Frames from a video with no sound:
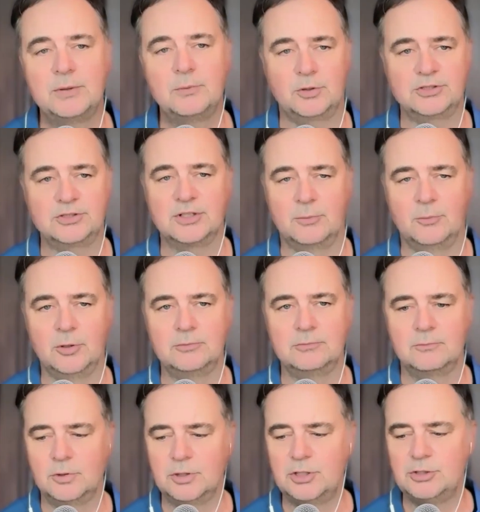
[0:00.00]
been with
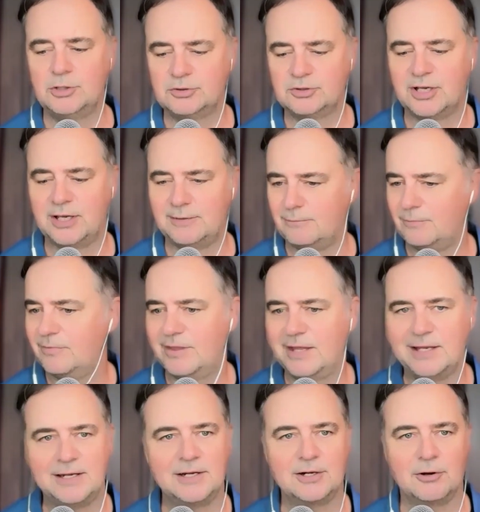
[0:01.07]
someone, when do you say
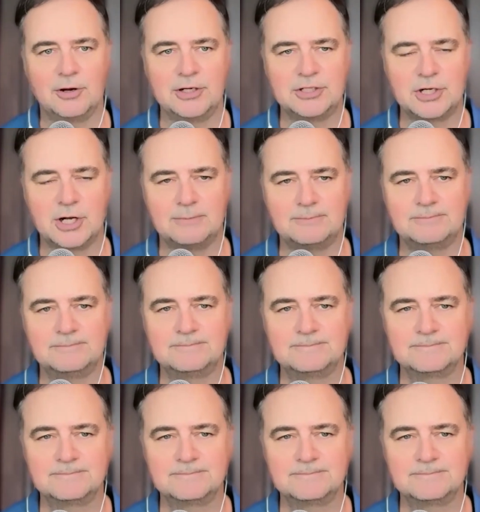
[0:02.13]
they did a great job?